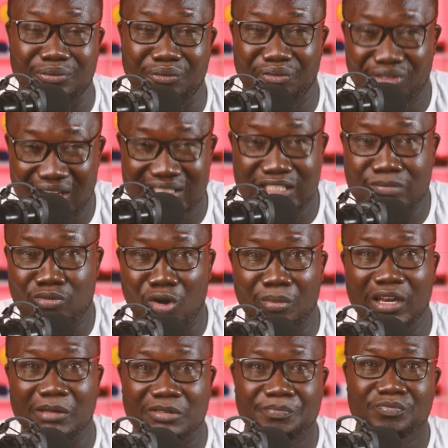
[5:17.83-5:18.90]
fix these
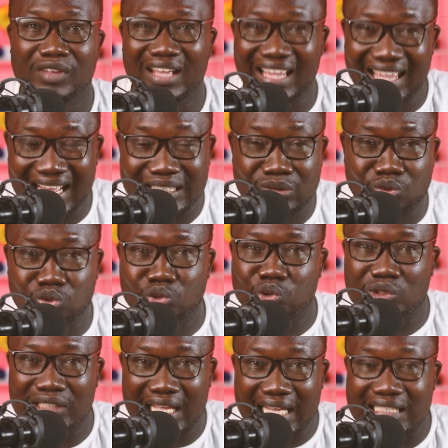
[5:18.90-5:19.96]
problems. Get
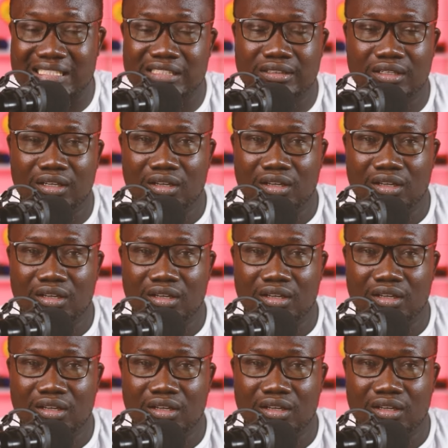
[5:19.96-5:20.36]
Kudus, get